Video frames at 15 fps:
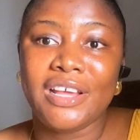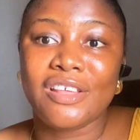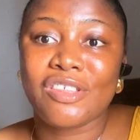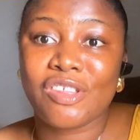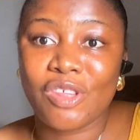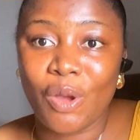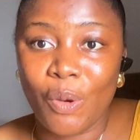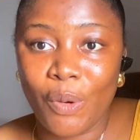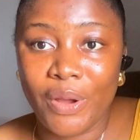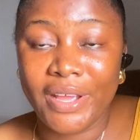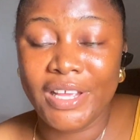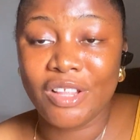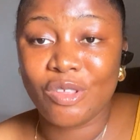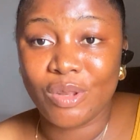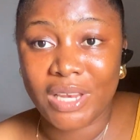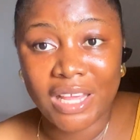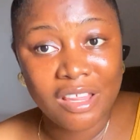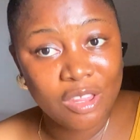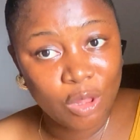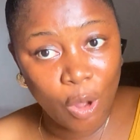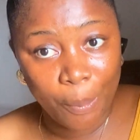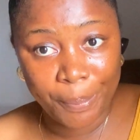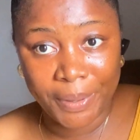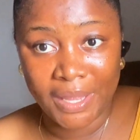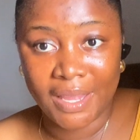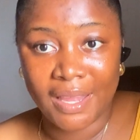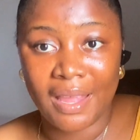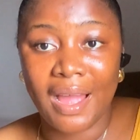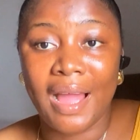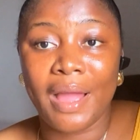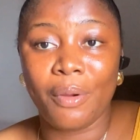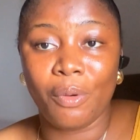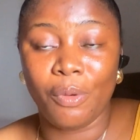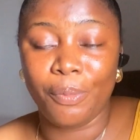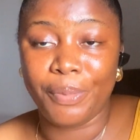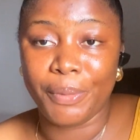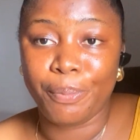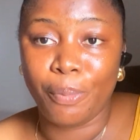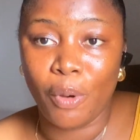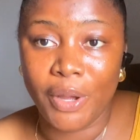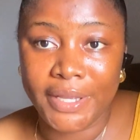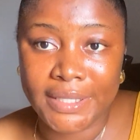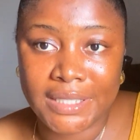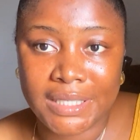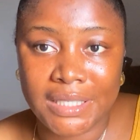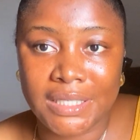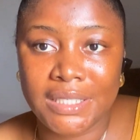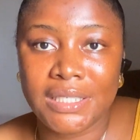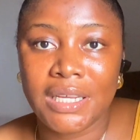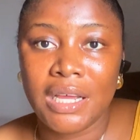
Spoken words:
So in today's topic, I will be pointing